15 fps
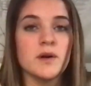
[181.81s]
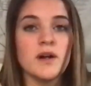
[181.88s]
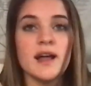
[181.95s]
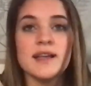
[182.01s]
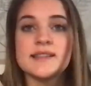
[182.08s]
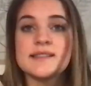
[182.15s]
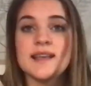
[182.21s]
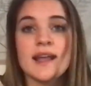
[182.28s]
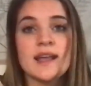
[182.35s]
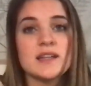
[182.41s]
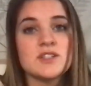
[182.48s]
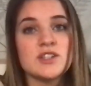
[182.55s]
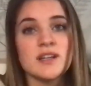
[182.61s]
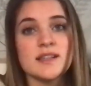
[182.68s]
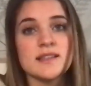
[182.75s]
a
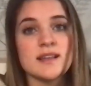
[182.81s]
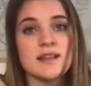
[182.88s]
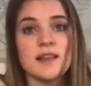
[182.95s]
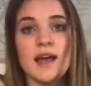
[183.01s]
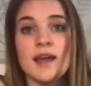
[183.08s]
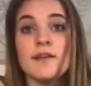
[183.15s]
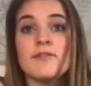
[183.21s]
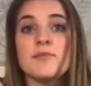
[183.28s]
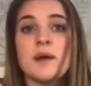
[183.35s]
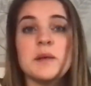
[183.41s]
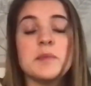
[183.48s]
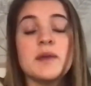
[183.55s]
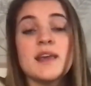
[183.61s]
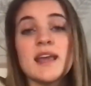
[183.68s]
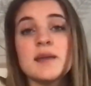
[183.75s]
second chance at life by
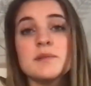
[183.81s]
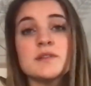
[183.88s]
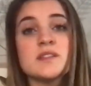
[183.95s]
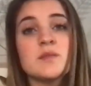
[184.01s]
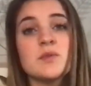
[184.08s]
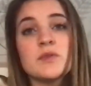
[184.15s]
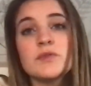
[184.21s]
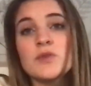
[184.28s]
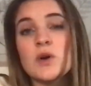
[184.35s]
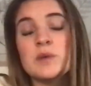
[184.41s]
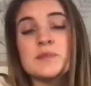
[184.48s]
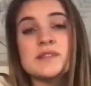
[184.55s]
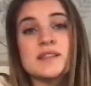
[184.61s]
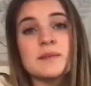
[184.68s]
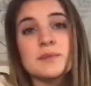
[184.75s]
being able to
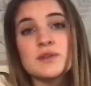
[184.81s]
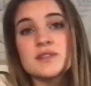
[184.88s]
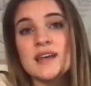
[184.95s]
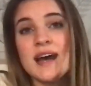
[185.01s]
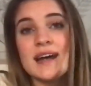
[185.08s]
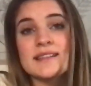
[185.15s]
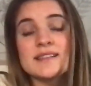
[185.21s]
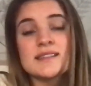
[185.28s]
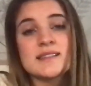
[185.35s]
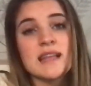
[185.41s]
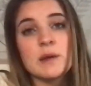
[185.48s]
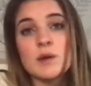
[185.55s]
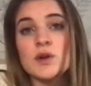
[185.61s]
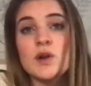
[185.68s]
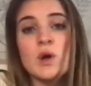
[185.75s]
perform simple tasks
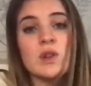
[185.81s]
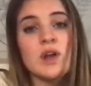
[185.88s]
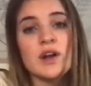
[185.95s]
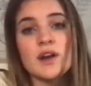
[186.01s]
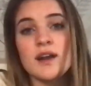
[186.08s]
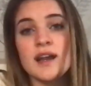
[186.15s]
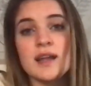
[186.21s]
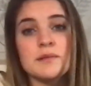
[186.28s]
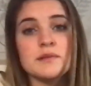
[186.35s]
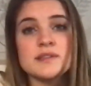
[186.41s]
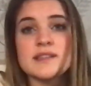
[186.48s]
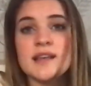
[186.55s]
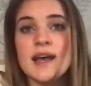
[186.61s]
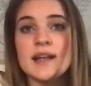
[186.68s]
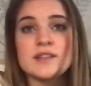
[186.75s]
they were no longer able
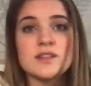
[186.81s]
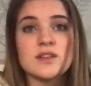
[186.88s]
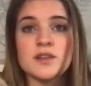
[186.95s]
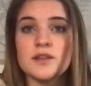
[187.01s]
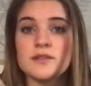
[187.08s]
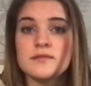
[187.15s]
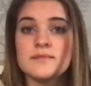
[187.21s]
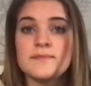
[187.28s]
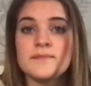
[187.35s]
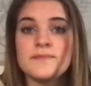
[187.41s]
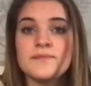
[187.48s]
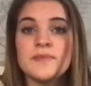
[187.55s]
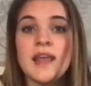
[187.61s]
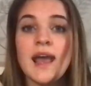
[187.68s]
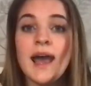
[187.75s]
to execute.
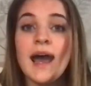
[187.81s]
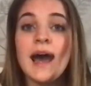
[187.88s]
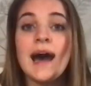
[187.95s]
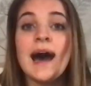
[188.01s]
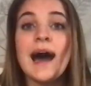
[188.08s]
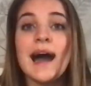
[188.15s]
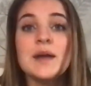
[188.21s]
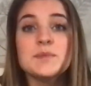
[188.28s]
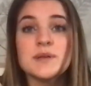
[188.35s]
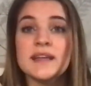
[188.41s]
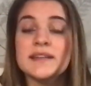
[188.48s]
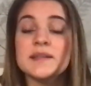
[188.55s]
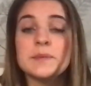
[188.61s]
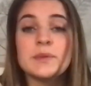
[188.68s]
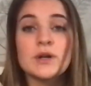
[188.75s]
I
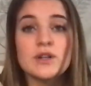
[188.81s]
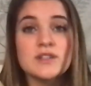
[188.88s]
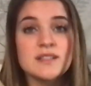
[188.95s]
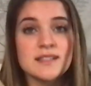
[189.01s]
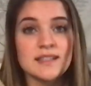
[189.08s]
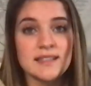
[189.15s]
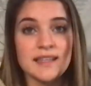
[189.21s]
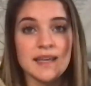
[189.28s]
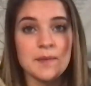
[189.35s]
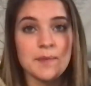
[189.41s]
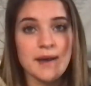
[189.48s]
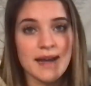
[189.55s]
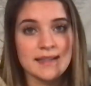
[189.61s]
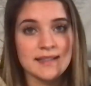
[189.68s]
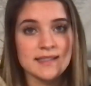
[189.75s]
plan to personally
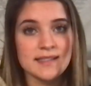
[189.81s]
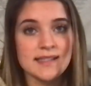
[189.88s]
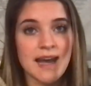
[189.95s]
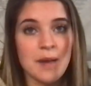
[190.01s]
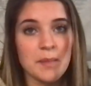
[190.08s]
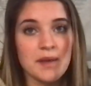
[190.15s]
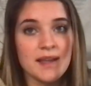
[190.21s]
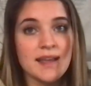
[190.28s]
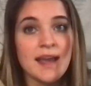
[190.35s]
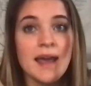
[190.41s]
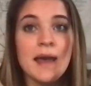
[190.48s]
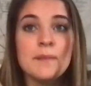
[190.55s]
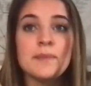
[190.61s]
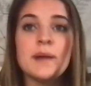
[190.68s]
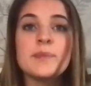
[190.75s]
impact this topic
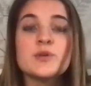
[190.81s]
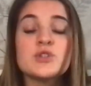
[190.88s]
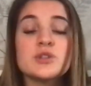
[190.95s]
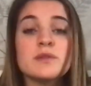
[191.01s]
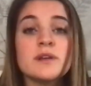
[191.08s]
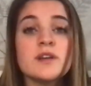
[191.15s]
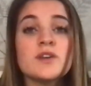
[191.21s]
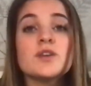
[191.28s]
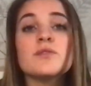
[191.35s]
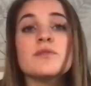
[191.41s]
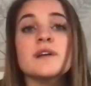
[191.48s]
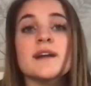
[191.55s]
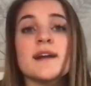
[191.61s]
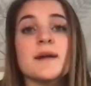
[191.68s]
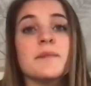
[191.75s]
by pursuing a
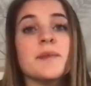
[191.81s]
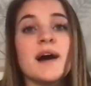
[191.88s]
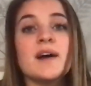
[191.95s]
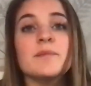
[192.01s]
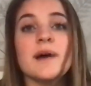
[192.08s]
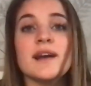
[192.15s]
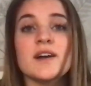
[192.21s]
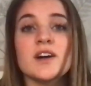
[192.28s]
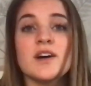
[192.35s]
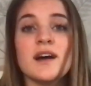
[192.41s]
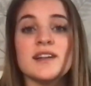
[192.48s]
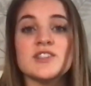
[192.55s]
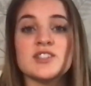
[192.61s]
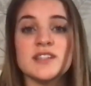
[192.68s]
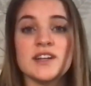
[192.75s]
career in biomedical
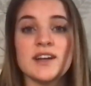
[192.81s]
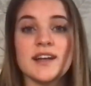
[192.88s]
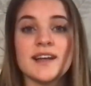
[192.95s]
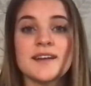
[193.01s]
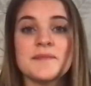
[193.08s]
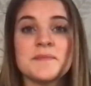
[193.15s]
engineering.